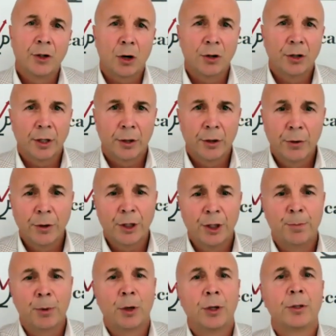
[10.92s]
Dr. Chris
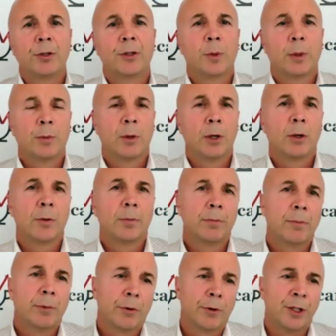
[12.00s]
Burns. We
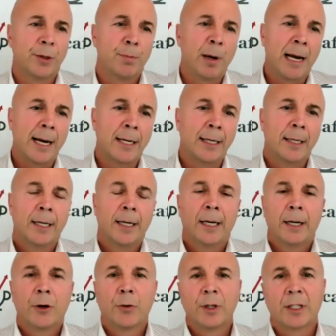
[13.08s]
welcome Chris back.
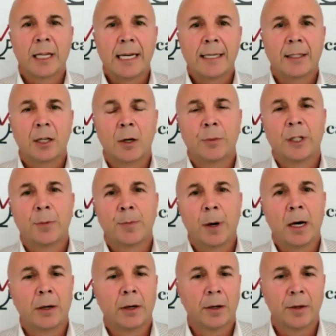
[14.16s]
Chris, last time we
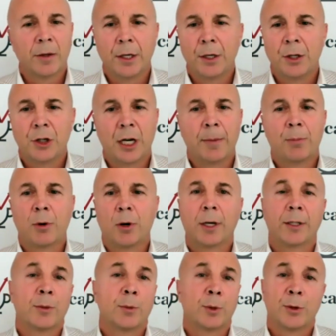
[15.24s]
spoke, I think your share
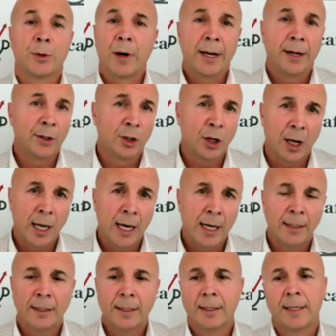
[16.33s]
price was around a
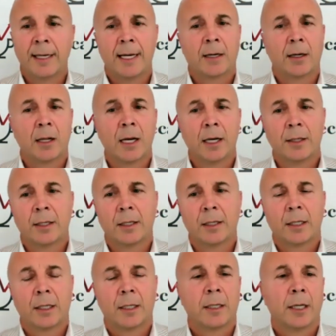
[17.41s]
dollar. It's now closer
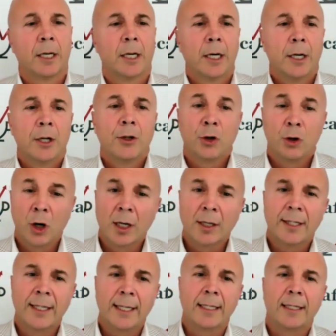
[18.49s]
to
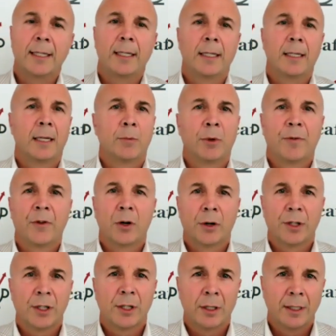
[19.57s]
$2.60, and we've
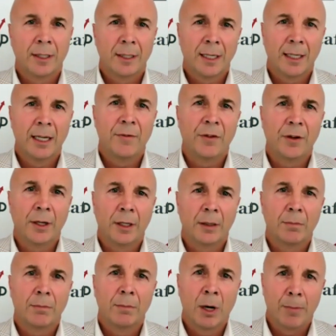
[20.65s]
kind of seen
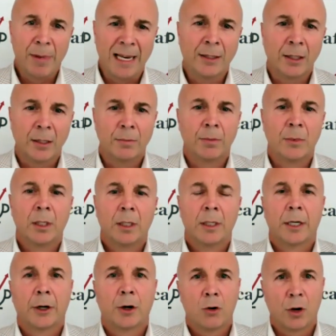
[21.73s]
significant momentum
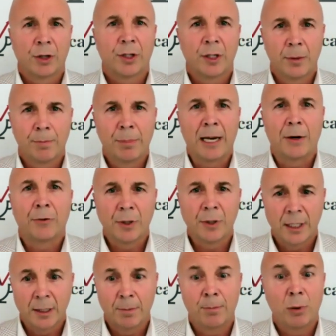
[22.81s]
across the battery
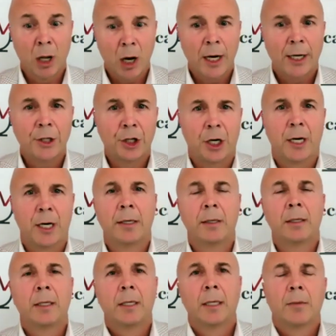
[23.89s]
supply
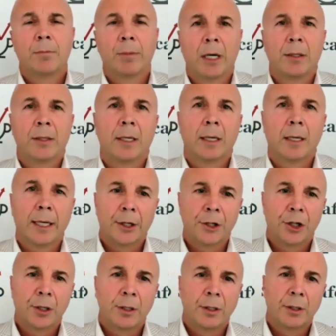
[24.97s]
chain post the
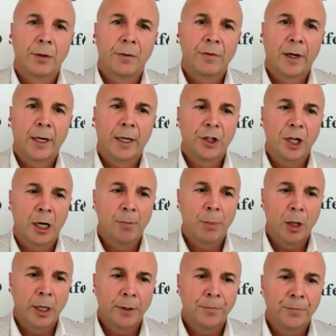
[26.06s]
election of Joe
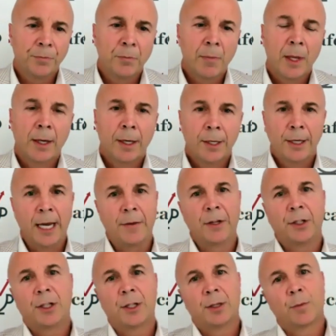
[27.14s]
Biden. Now,
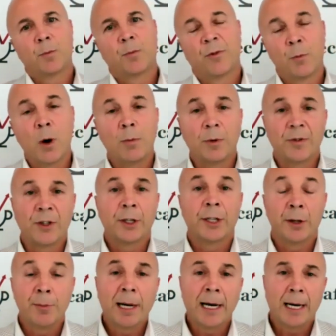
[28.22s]
this, from what we've seen
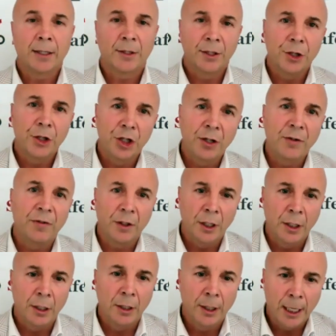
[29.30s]
in the past, this shift
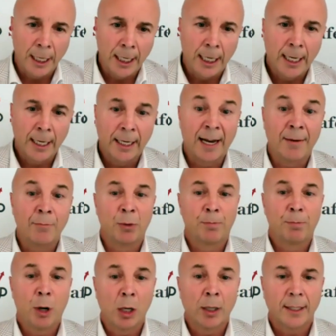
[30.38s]
in government
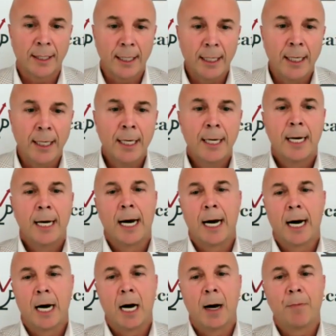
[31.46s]
policy
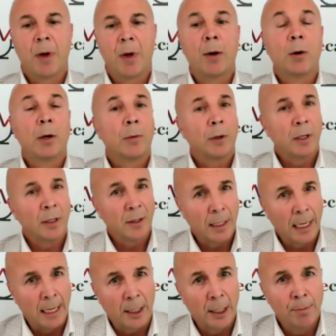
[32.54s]

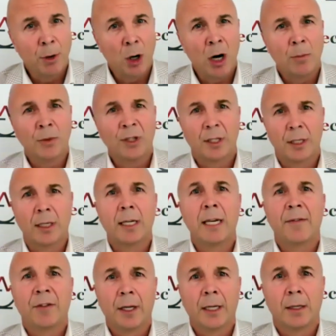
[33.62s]
combined with
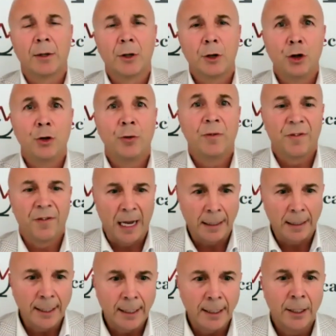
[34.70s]
significant new
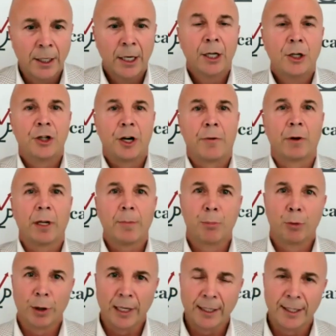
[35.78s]
funding generally
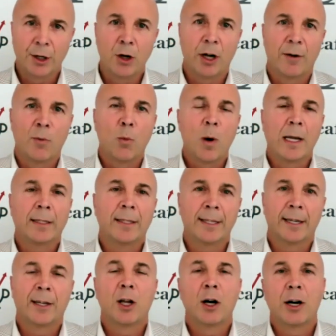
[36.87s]
brings a kind of
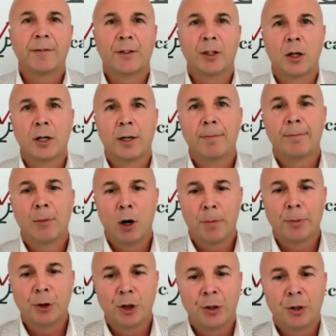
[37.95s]
once-in-a-lifetime
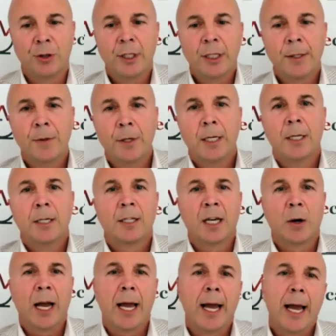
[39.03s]
opportunity.
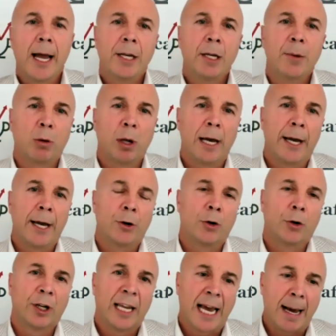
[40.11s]
So how do you plan
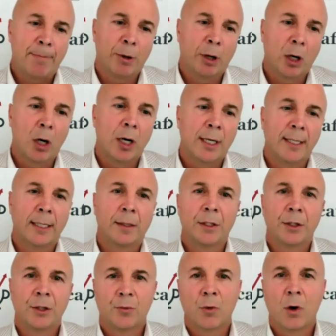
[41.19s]
on capitalising
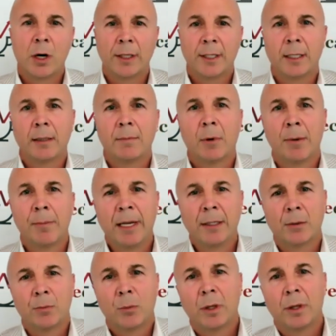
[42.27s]
this rising
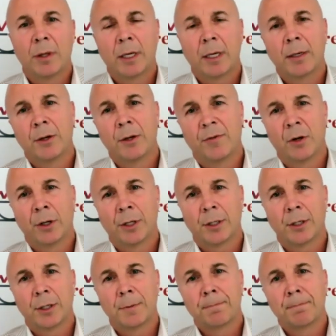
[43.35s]
momentum with
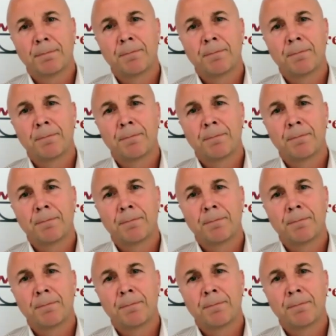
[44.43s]
Novonix?